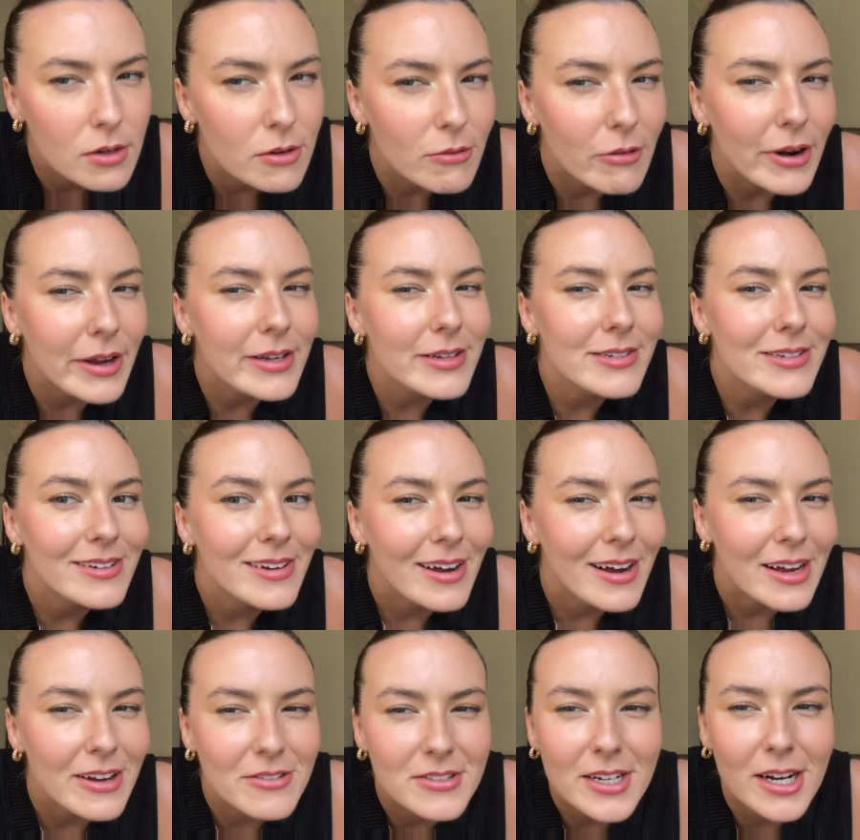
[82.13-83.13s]
Right?
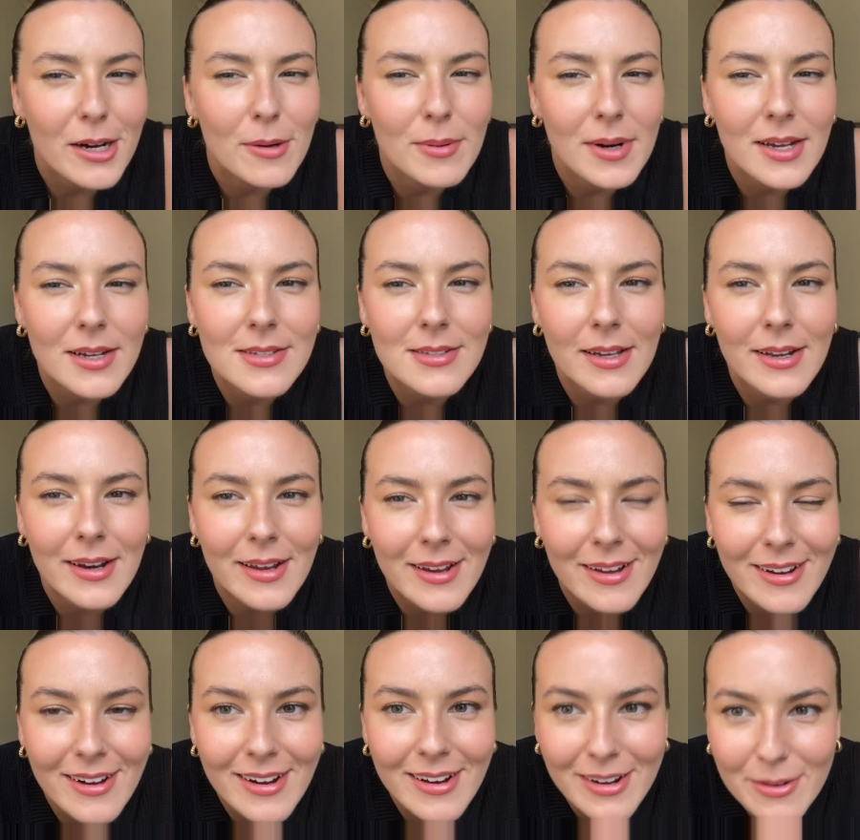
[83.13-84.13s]
I have terrible eyesight. I can
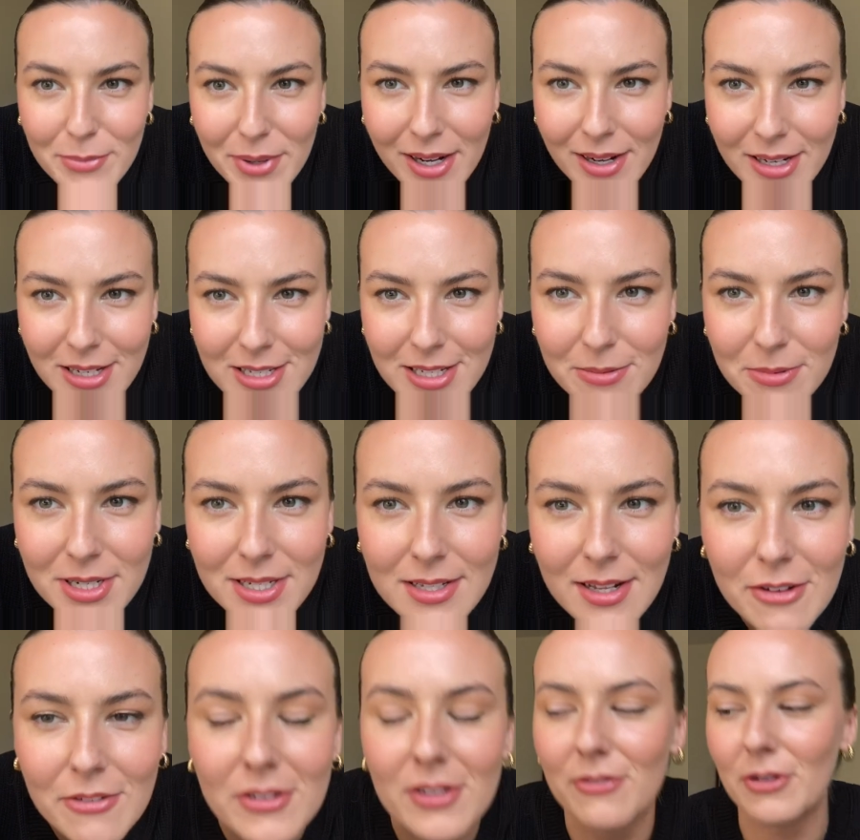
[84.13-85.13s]
kind of barely see
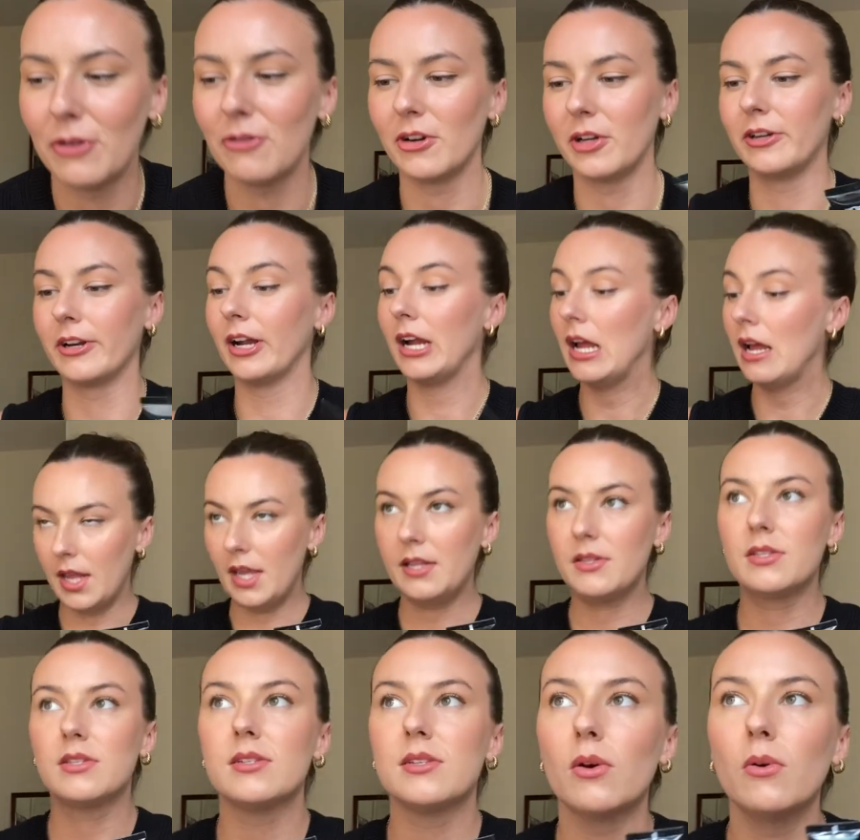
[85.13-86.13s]
myself in the viewfinder. It's
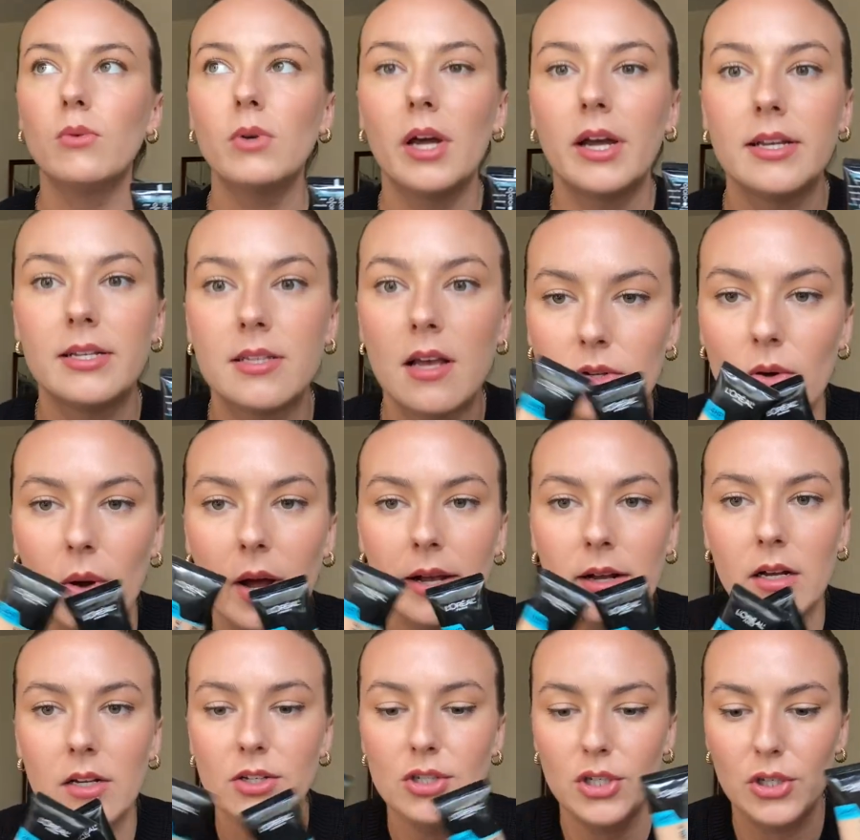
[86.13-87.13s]
so nice. So I
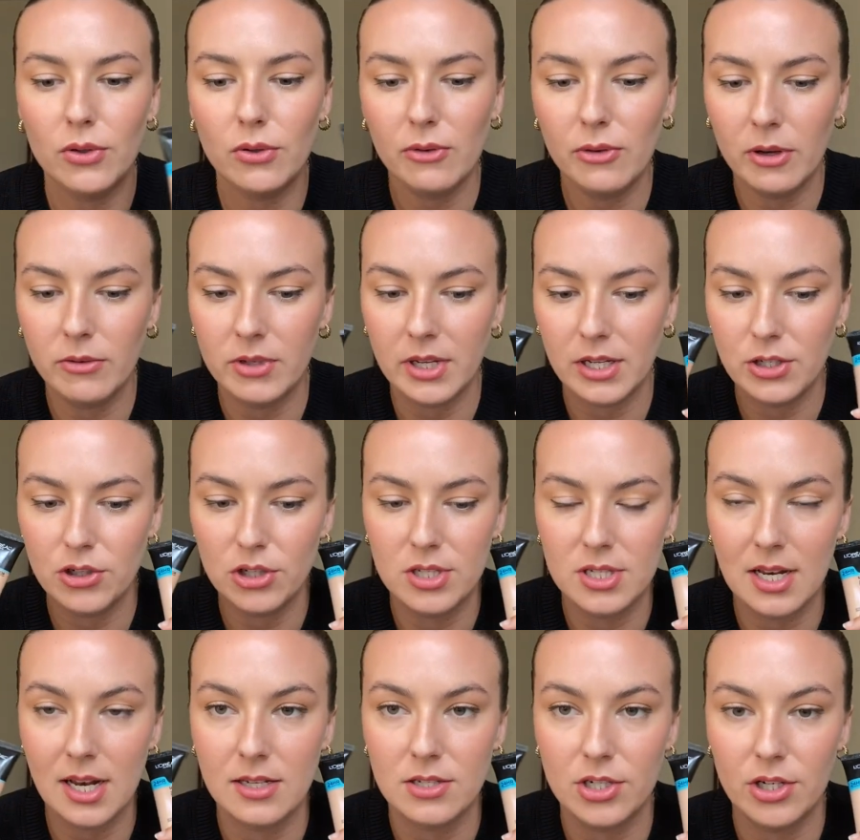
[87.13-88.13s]
got two foundations
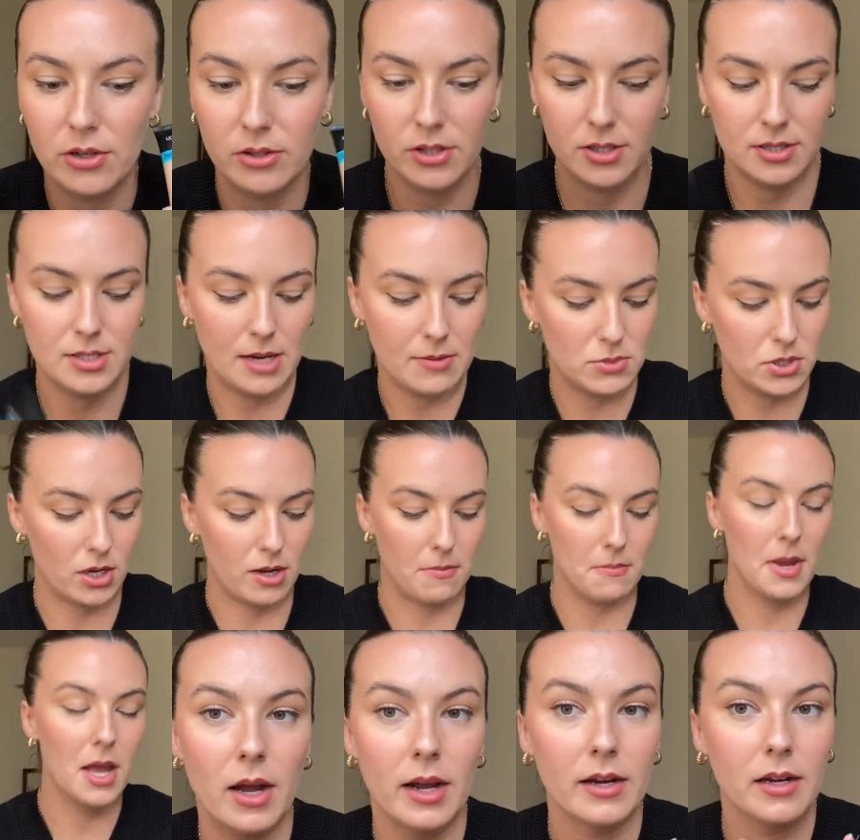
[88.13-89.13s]
last year at the same time.
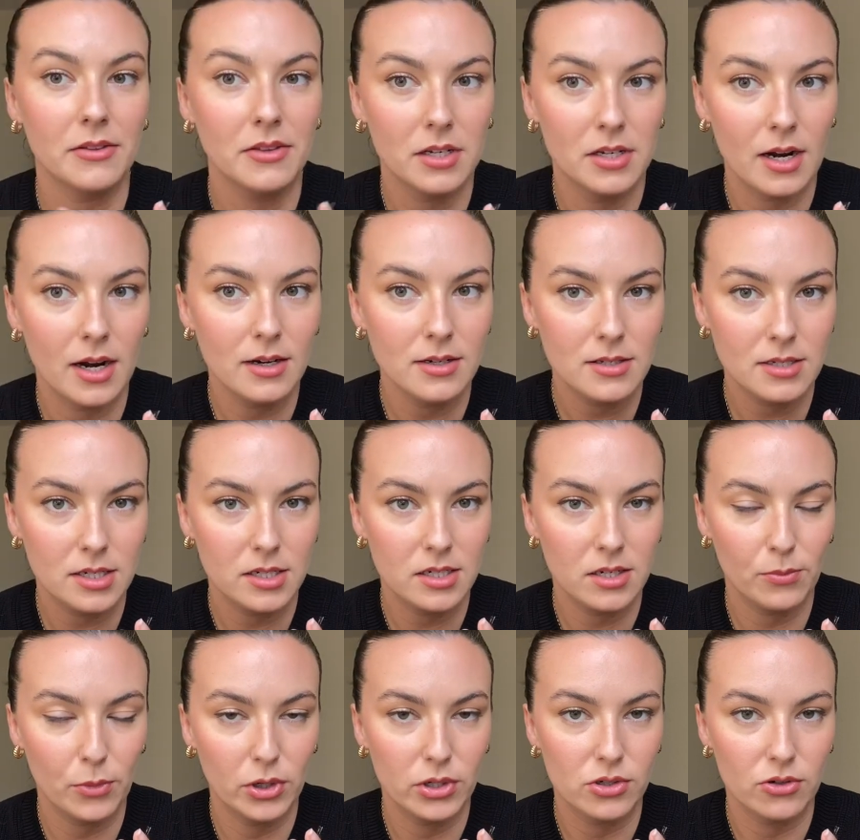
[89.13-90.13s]
I got the NARS Tinted
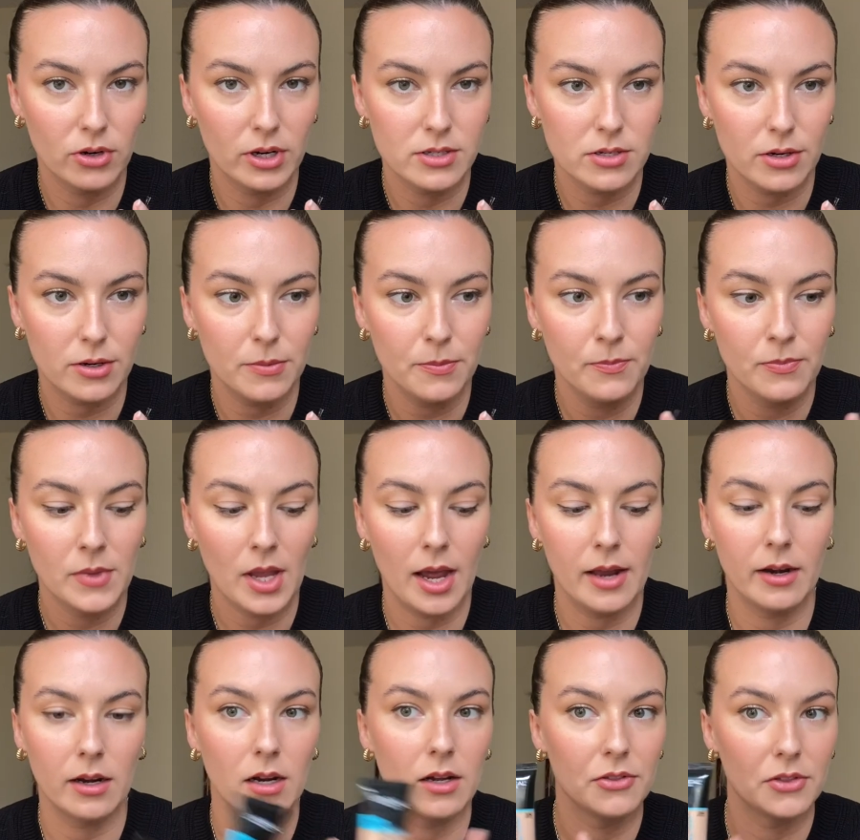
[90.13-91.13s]
Moisturizer
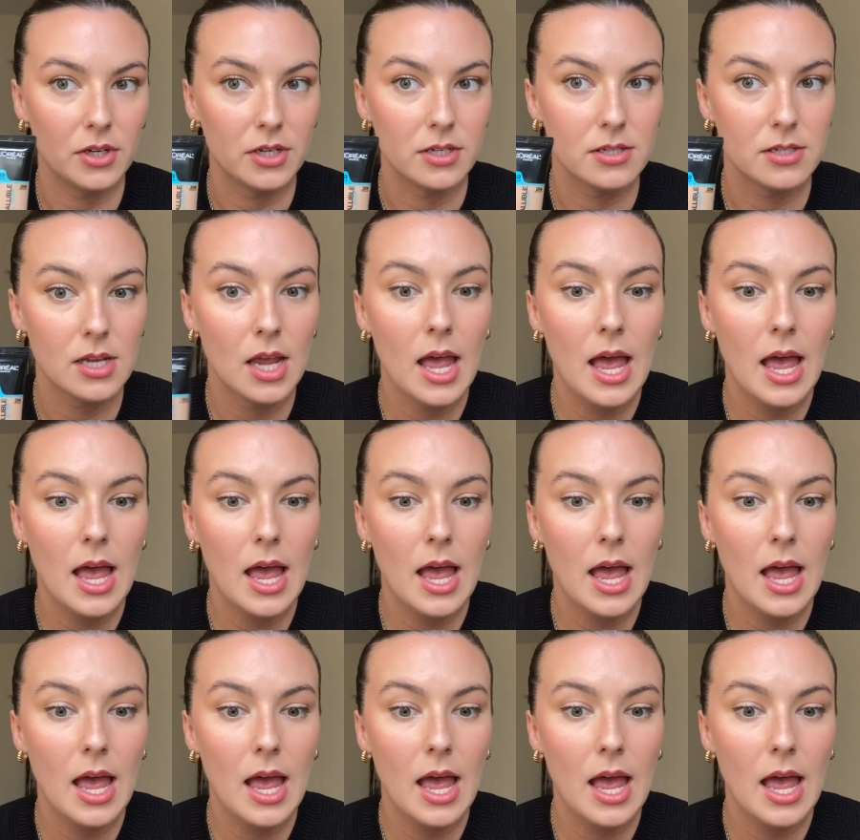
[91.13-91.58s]
and I got this.